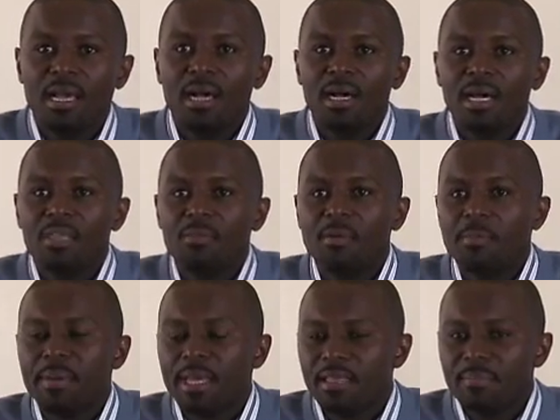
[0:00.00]
You
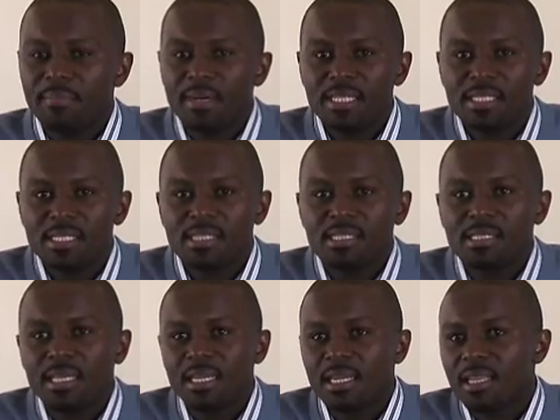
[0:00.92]
prepare the budget
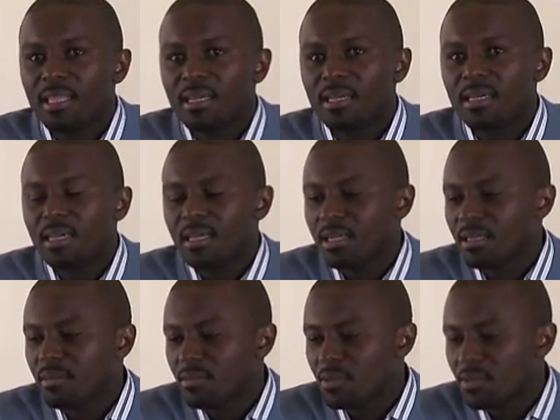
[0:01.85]
and
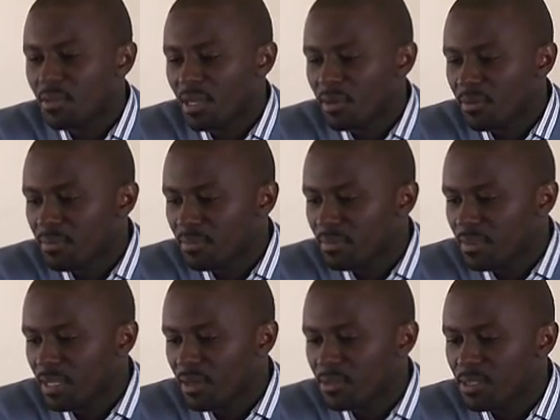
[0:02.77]

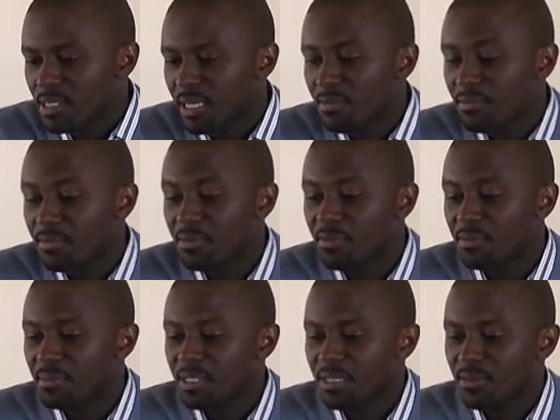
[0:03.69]
the consent
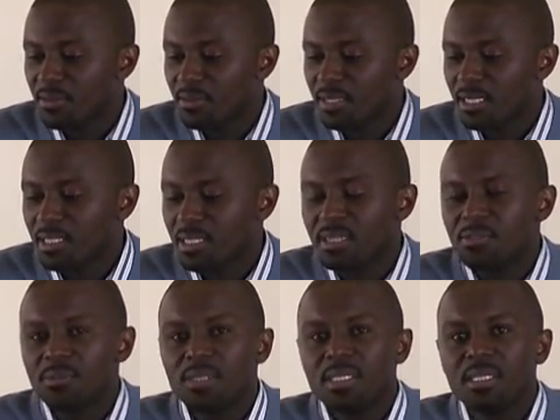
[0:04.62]
forms and all that,
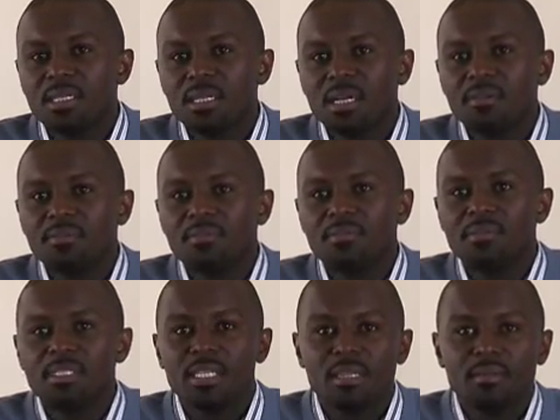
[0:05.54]
as we have
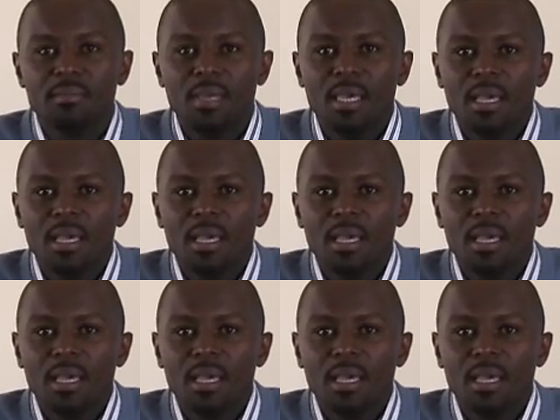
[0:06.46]
seen.